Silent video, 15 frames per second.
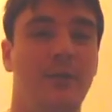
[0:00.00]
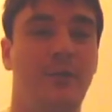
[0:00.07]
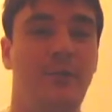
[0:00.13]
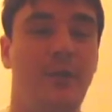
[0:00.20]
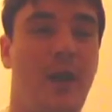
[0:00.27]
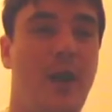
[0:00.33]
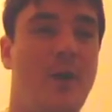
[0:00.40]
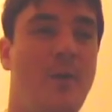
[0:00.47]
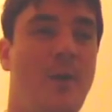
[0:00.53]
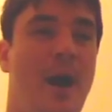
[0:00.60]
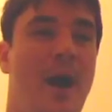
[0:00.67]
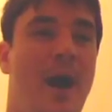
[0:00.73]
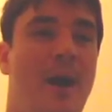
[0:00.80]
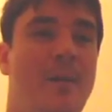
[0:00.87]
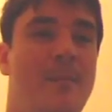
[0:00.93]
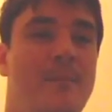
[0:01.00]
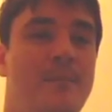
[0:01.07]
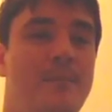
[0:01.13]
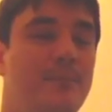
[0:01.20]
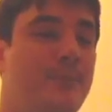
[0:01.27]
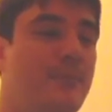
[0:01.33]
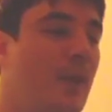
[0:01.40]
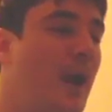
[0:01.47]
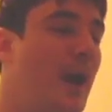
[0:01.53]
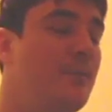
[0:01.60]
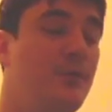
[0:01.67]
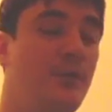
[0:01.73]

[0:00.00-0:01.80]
So um, I'm